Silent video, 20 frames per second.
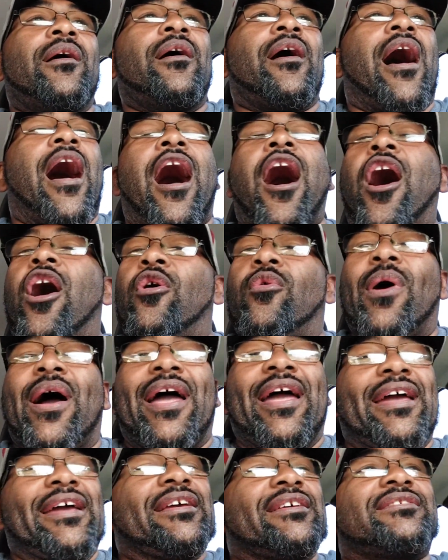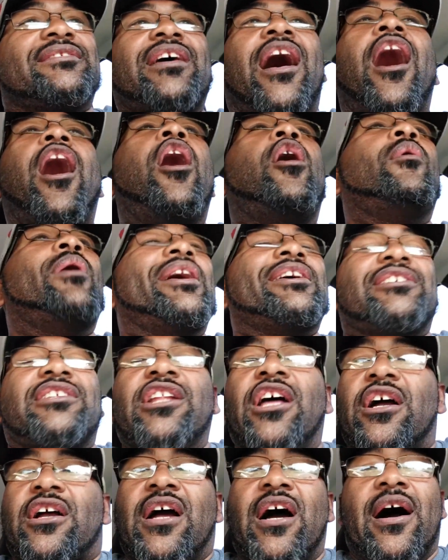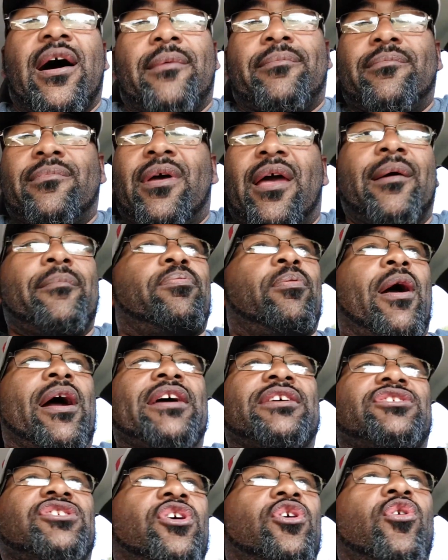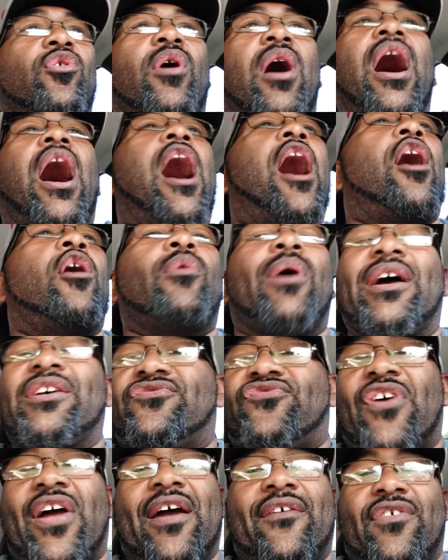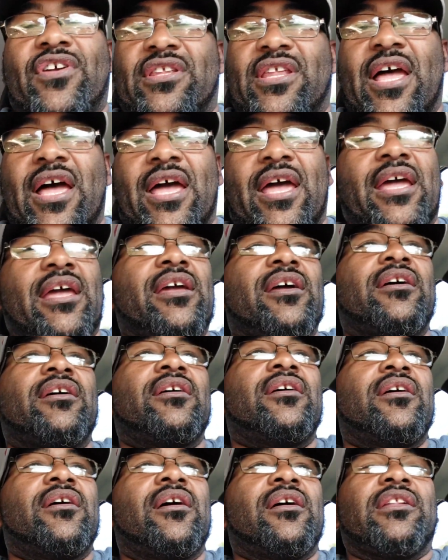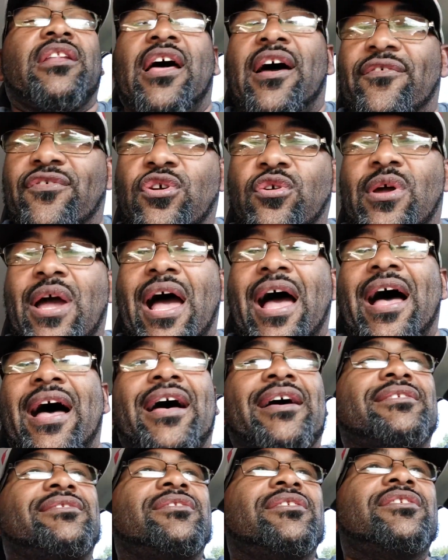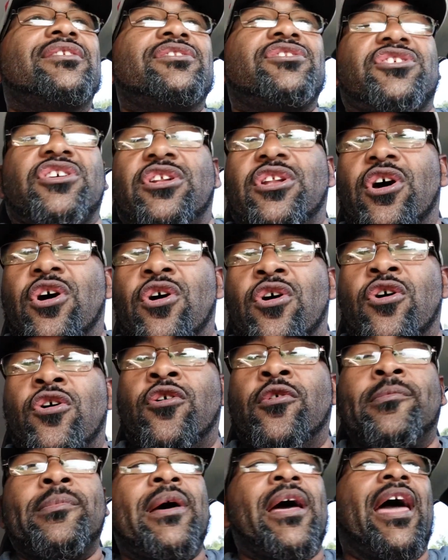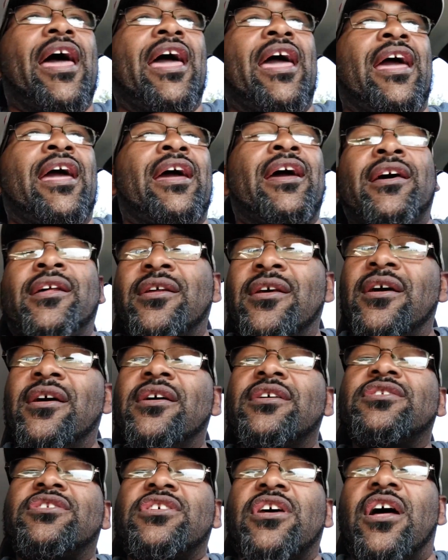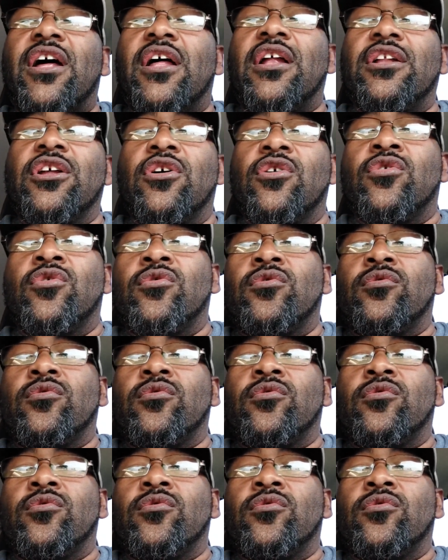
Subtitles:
Always look up and praise YaHuWaH. Always for everything. Love you guys. Shalom and shalom.